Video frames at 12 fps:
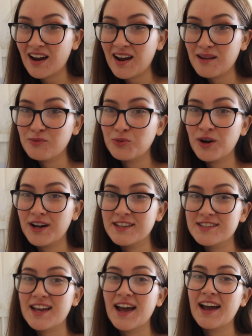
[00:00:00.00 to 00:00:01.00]
time
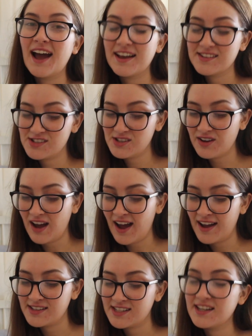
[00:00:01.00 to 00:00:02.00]
was I asked you
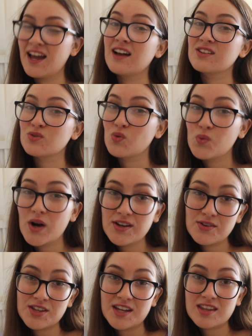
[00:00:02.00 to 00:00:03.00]
guys to guess what
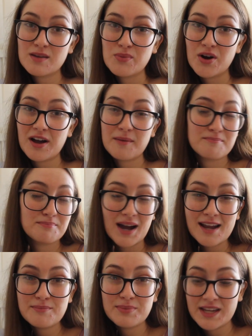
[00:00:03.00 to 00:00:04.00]
you think the book
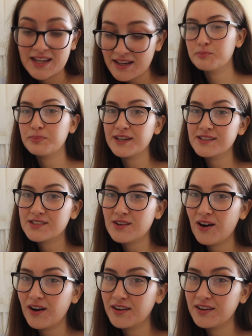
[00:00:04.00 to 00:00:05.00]
might be based
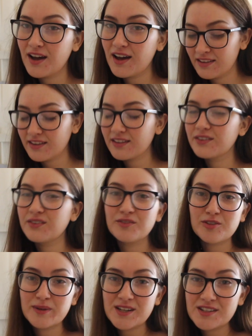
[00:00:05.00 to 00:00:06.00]
on the little
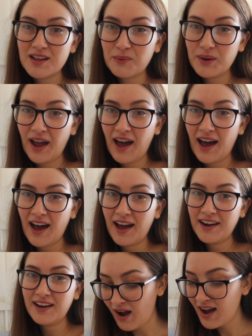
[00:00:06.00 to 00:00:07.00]
information that we
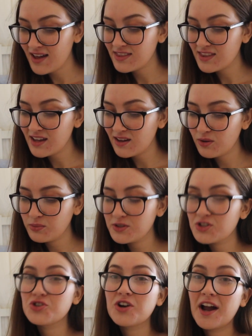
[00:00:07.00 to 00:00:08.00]
had. I think we
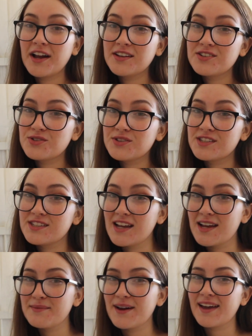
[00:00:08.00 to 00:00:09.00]
should try and do the
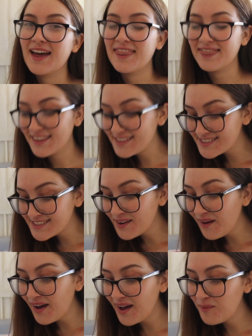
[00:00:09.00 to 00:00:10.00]
same again this
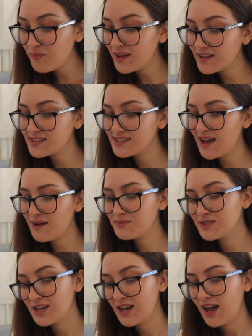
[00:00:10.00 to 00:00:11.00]
time, except